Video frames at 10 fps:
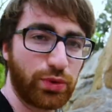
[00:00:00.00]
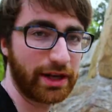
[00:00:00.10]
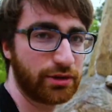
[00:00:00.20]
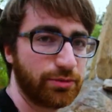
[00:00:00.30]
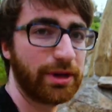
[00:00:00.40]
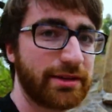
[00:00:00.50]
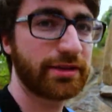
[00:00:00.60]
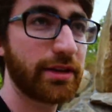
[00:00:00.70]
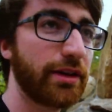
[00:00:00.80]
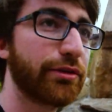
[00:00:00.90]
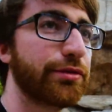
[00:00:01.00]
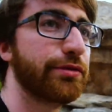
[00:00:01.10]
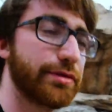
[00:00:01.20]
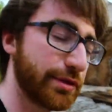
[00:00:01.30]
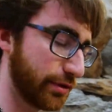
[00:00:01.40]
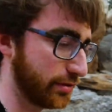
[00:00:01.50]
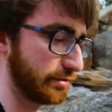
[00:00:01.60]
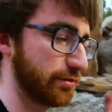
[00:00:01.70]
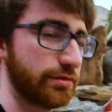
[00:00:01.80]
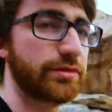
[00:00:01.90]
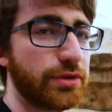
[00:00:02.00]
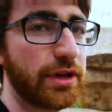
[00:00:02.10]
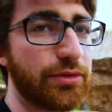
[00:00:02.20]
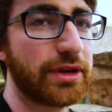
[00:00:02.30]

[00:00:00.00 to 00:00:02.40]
way too big, if so today we